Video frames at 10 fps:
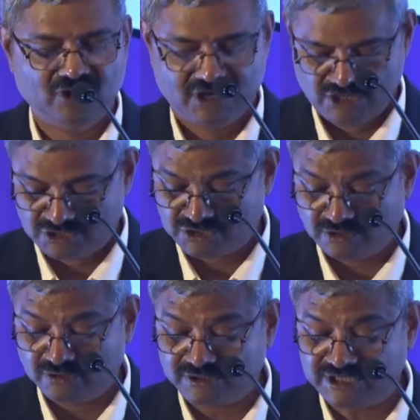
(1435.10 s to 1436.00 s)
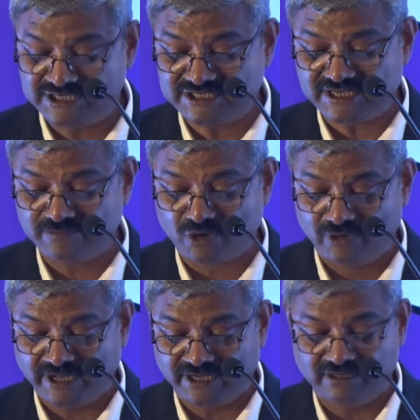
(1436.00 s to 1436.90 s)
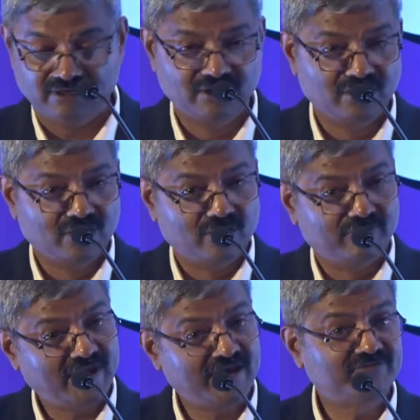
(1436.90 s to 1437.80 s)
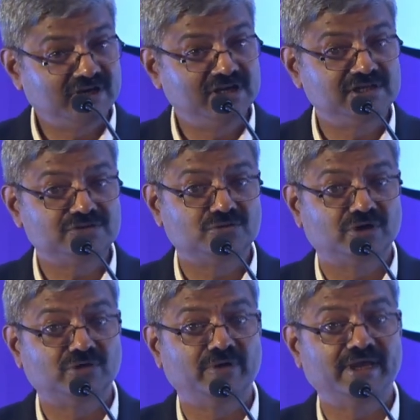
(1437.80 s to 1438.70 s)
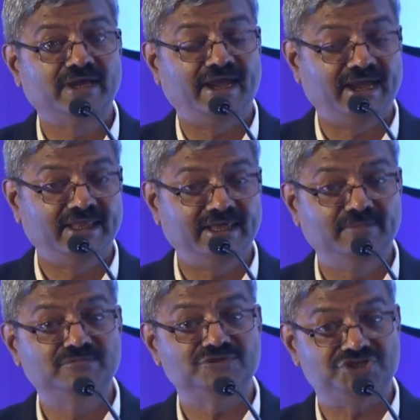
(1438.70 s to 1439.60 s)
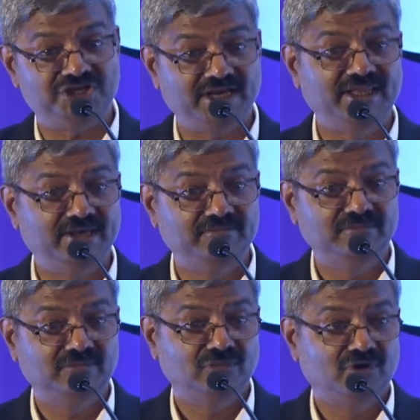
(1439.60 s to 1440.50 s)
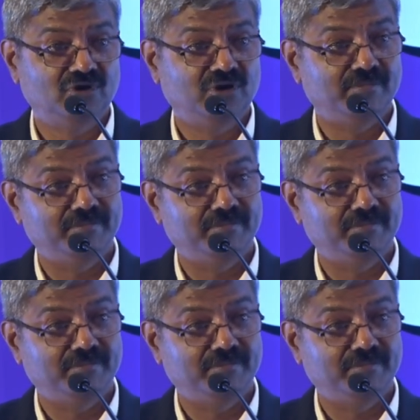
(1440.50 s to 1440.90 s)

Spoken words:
So teach them coding. We have girls who are doing A&M, GNM,